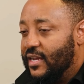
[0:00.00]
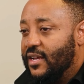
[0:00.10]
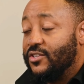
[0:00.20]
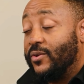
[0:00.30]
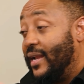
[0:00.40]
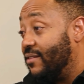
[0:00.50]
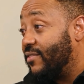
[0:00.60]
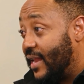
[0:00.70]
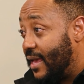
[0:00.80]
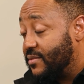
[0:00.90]
So 11
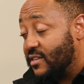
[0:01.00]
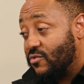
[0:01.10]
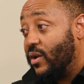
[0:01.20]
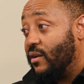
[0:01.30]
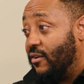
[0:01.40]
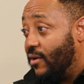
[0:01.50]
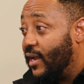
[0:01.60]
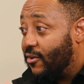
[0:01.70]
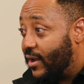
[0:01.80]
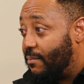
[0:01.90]
Labs is one really
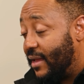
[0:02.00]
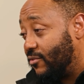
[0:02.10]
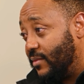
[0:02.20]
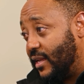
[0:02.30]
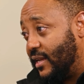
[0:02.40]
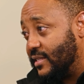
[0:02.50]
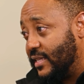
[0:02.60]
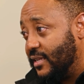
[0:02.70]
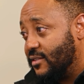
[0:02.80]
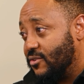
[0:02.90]
great platform that does
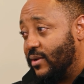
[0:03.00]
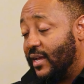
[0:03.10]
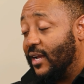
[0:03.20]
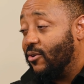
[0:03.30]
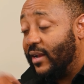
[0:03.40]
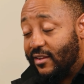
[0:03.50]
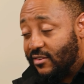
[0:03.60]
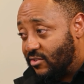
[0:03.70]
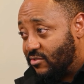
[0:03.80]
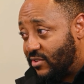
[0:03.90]
that. So when I
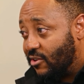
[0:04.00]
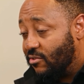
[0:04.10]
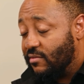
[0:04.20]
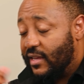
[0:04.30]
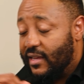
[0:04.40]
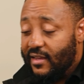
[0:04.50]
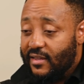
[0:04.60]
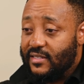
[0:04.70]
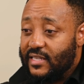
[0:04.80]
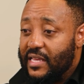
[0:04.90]
struggle
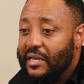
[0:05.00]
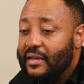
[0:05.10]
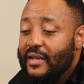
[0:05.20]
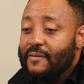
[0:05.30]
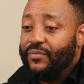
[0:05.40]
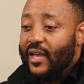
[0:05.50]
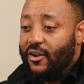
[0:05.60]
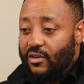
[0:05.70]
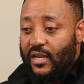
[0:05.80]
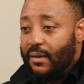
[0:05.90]
seeing, I
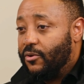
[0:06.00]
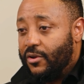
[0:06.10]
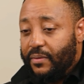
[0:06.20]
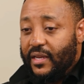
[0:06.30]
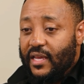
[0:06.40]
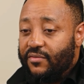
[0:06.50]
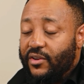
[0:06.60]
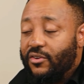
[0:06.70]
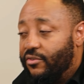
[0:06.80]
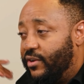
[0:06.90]
could upload a PDF and it
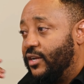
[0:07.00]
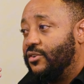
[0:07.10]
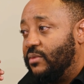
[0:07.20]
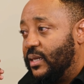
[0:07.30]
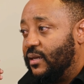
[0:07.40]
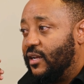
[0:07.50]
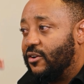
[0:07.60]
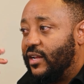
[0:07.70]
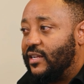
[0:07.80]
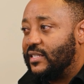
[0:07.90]
could read it to me, and I could
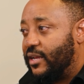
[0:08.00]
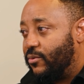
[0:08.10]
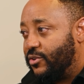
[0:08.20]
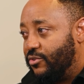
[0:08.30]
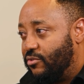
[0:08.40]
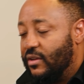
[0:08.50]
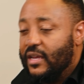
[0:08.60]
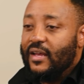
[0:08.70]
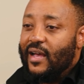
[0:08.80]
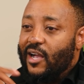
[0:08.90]
understand what to do.
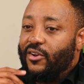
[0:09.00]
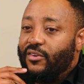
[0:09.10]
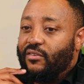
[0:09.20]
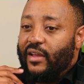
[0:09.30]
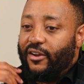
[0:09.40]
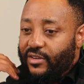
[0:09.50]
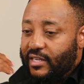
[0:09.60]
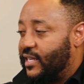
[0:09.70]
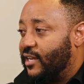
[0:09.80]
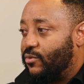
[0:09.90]
I could
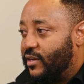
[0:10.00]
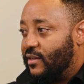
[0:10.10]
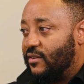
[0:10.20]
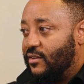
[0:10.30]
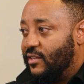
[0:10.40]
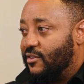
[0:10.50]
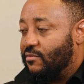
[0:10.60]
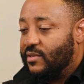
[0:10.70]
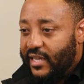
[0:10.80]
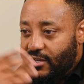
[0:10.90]
dictate what it needed to
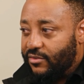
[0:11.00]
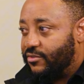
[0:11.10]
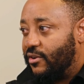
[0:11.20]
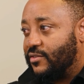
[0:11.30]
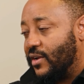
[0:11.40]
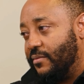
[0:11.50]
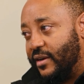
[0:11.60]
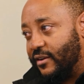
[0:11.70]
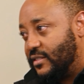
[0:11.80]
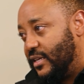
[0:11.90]
say, it would transcribe, and I
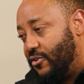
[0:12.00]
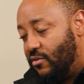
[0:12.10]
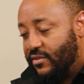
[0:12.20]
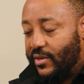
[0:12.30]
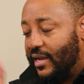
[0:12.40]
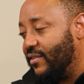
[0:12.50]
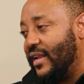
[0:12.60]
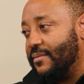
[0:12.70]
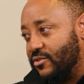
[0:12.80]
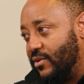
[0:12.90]
could send it over. So 11
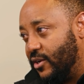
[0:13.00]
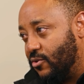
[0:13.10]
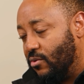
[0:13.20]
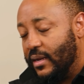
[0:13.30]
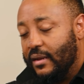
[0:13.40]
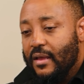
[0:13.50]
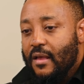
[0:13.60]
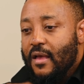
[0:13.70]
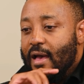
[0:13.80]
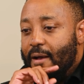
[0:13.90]
Labs is a really cool one,
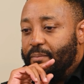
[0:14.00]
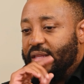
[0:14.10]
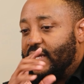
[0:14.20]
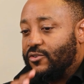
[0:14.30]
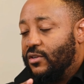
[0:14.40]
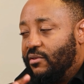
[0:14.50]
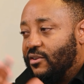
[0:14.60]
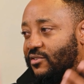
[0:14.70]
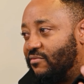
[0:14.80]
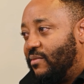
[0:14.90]
but that's only because
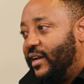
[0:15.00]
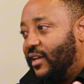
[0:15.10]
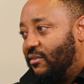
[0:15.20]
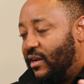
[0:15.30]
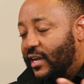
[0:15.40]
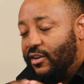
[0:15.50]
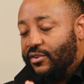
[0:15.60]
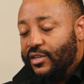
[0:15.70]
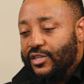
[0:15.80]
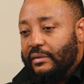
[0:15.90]
of my eye
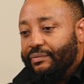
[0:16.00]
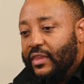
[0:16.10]
condition.